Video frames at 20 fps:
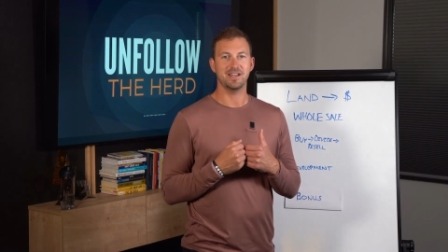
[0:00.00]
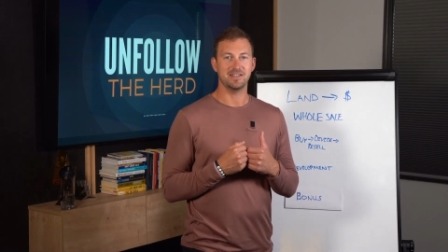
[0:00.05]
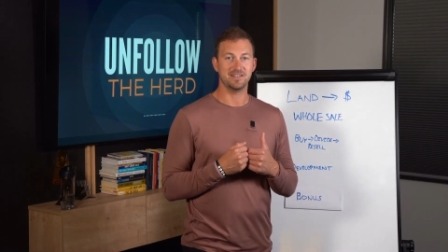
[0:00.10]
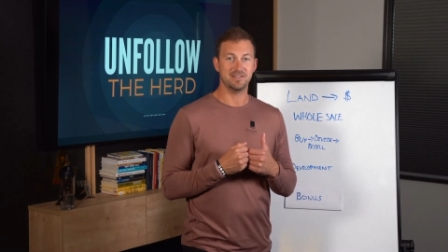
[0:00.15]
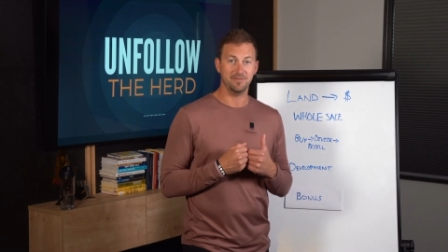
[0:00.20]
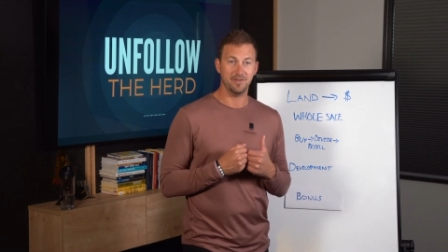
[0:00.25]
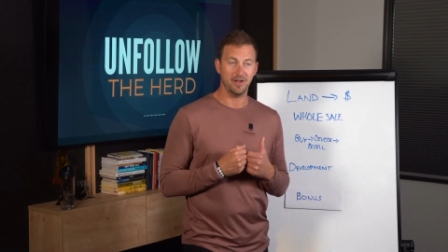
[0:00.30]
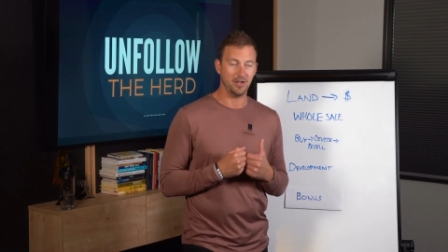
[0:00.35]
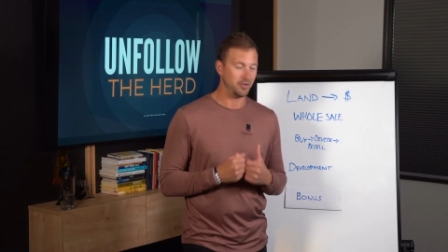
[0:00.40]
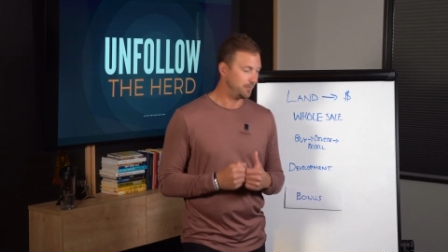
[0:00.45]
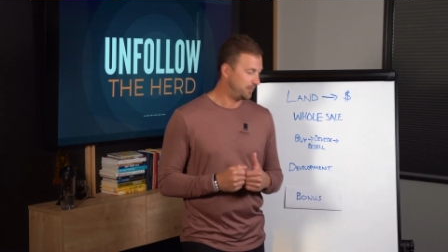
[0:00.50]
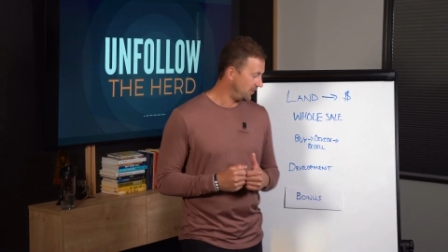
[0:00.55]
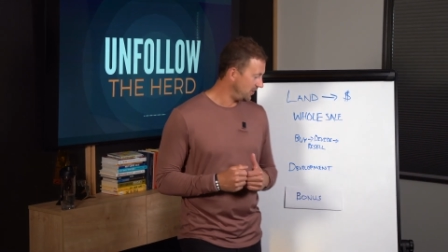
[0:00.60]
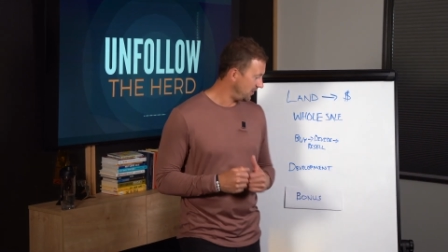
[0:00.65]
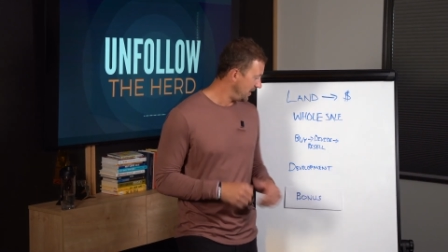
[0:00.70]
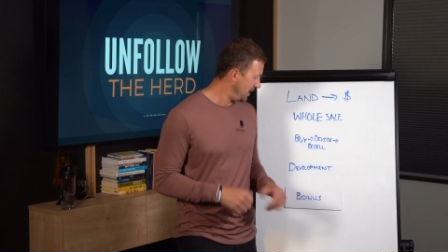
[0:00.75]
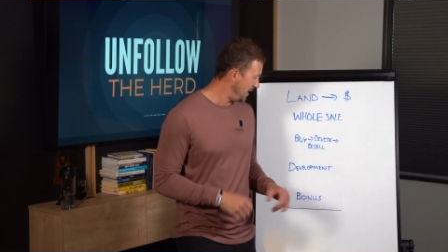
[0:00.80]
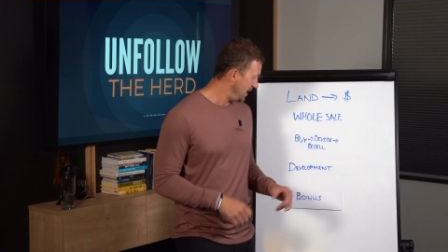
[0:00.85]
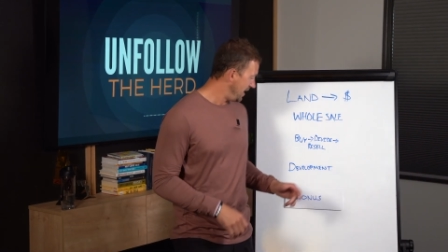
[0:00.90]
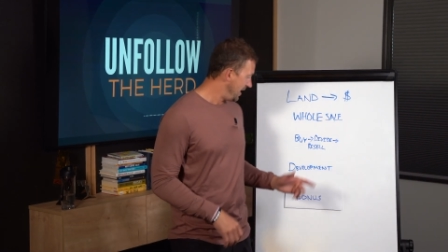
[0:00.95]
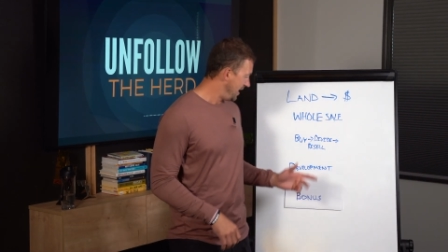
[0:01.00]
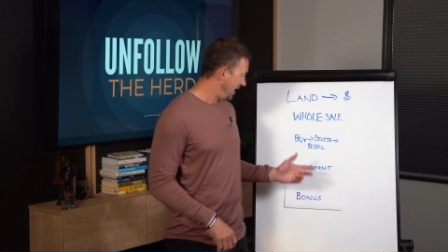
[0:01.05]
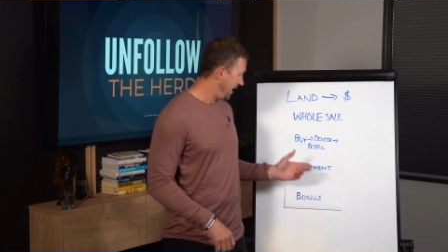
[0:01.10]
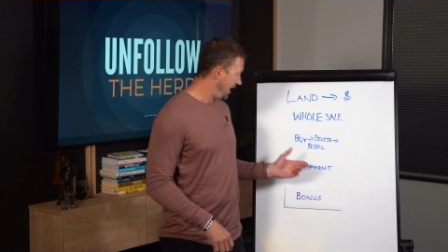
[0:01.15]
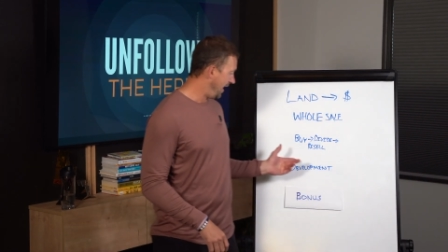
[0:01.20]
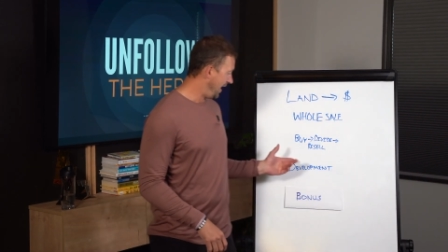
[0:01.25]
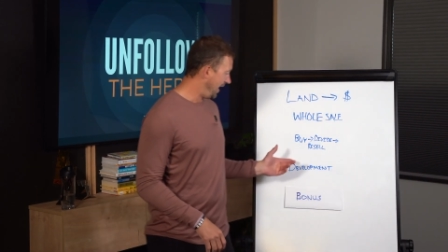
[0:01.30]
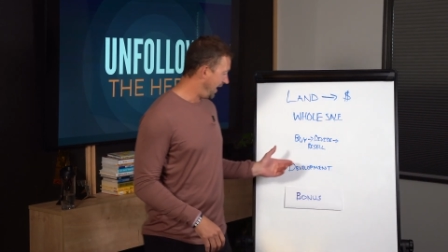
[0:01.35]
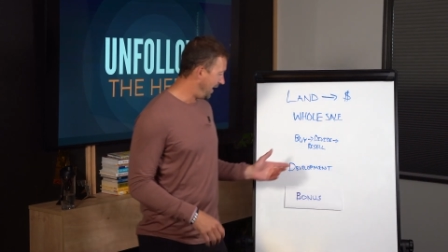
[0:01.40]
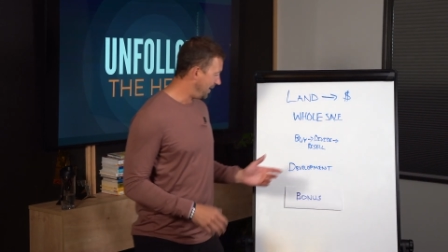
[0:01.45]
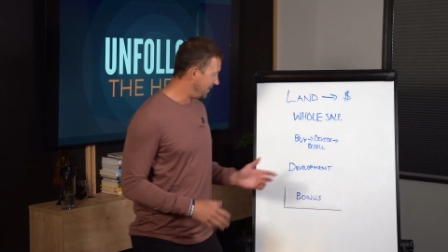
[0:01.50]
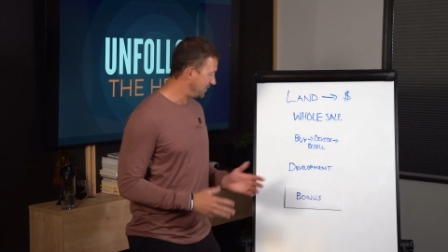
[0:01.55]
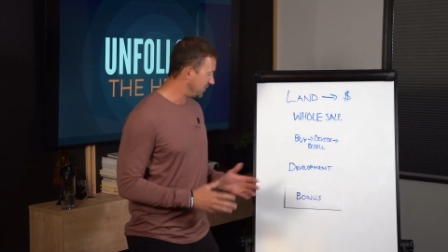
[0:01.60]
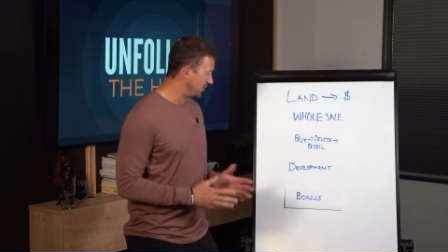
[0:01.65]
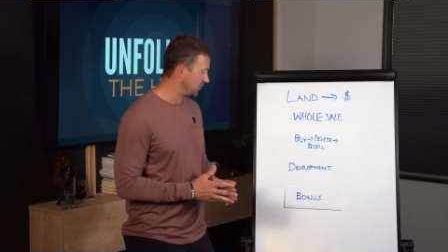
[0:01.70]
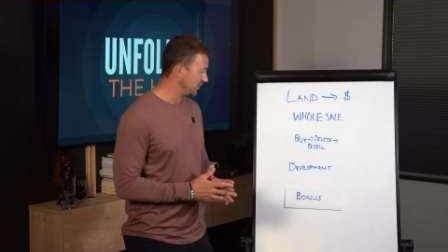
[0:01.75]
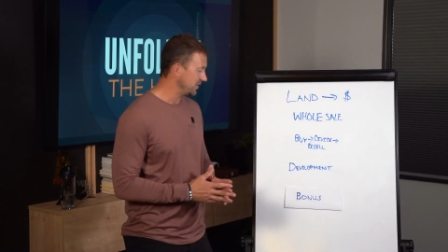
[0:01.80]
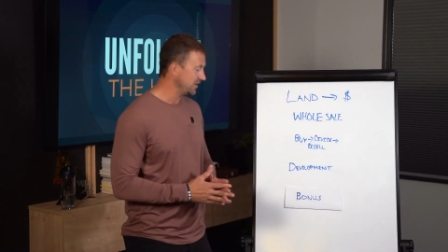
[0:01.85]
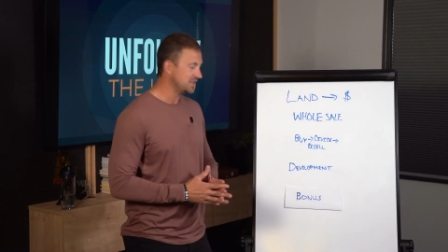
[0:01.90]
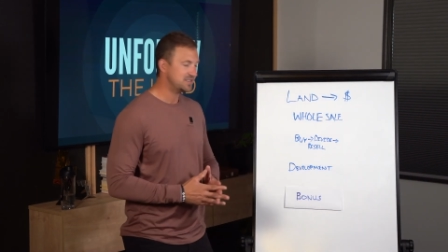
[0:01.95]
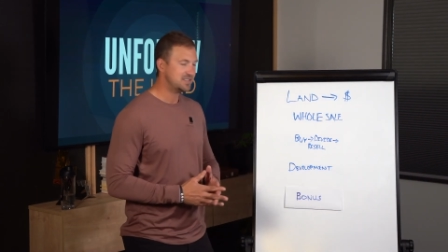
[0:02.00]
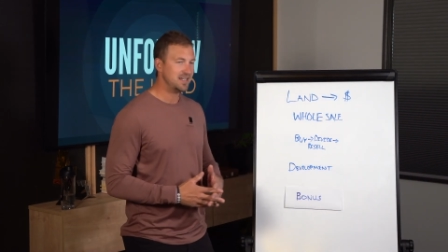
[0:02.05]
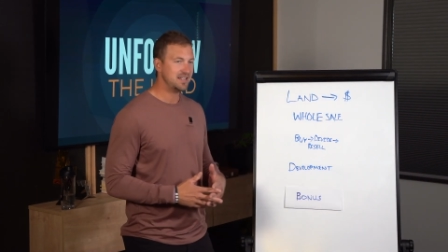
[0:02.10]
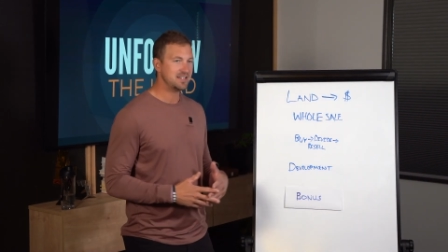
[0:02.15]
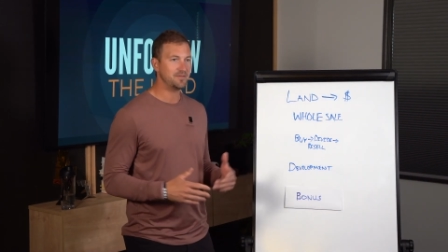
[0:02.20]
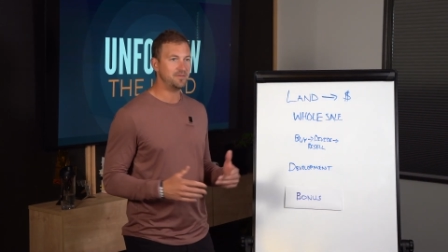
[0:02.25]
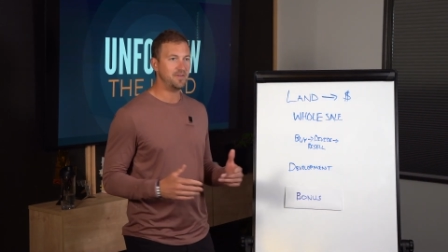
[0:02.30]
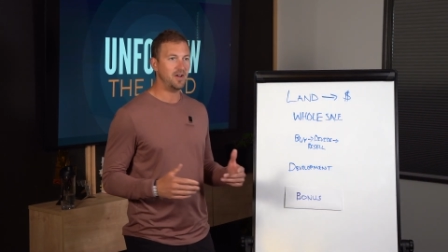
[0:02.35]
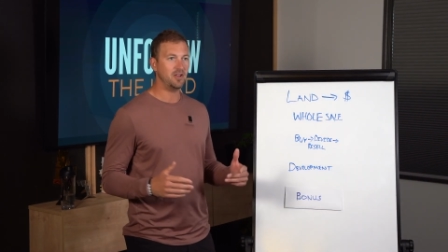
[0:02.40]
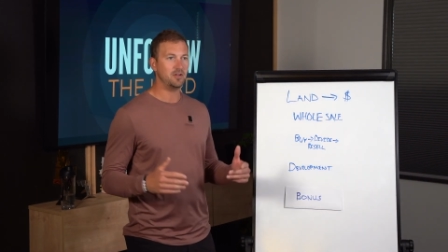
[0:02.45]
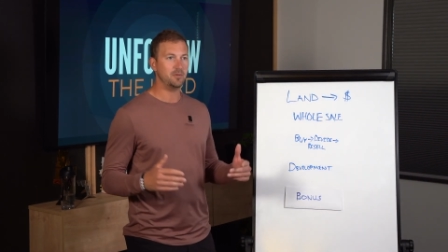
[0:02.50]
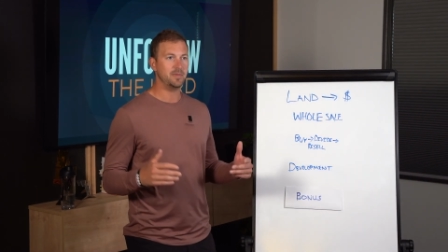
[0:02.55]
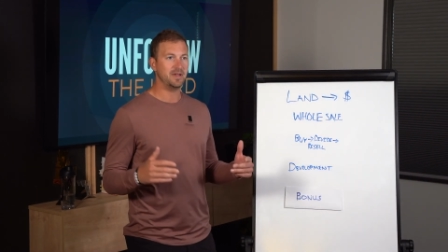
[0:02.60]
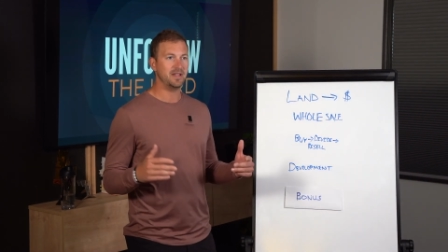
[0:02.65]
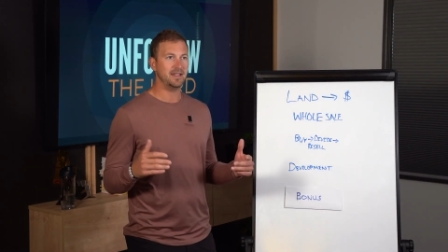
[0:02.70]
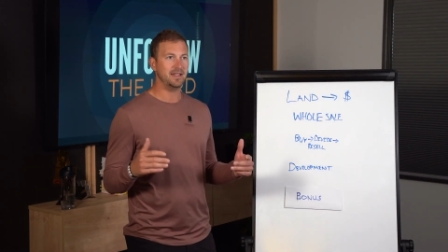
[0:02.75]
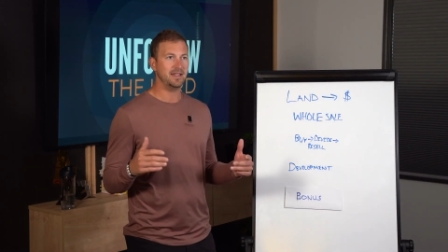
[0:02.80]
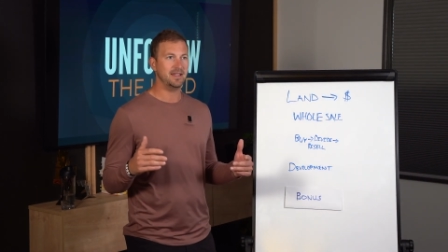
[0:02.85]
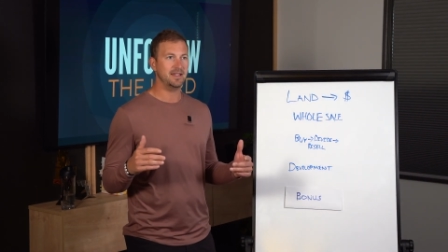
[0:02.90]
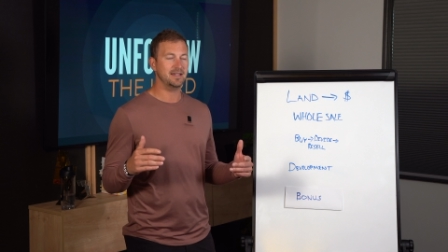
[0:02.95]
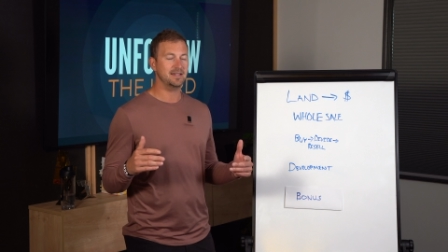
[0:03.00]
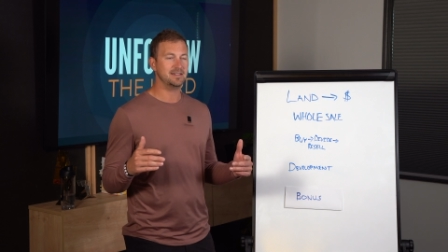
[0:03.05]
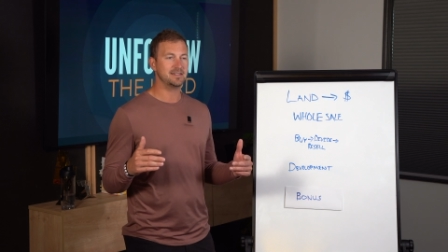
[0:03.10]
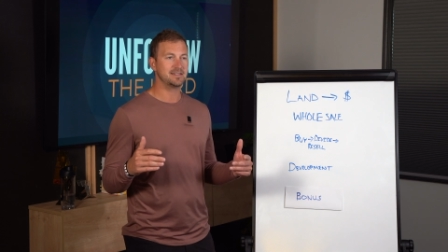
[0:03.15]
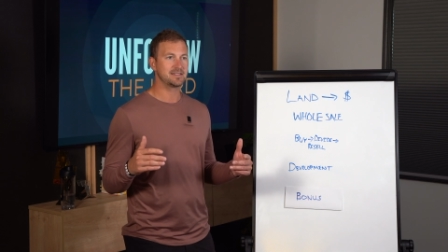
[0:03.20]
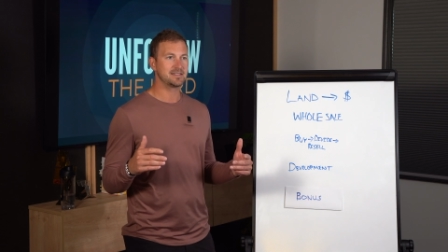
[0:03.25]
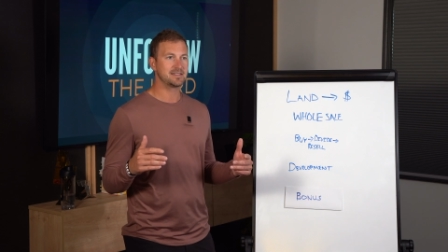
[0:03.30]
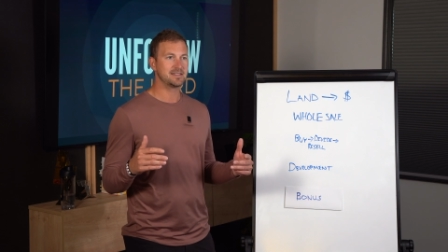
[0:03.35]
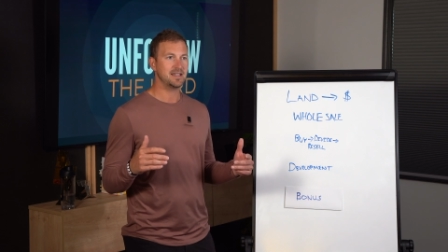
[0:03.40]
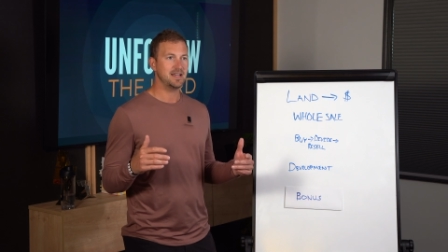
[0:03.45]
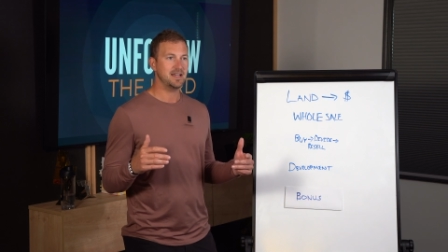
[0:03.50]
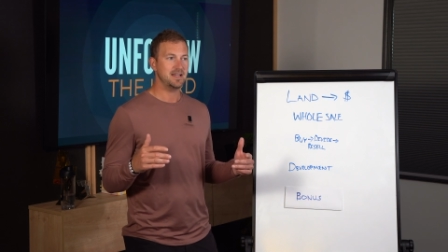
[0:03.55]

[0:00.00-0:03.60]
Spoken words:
developer. Real estate development is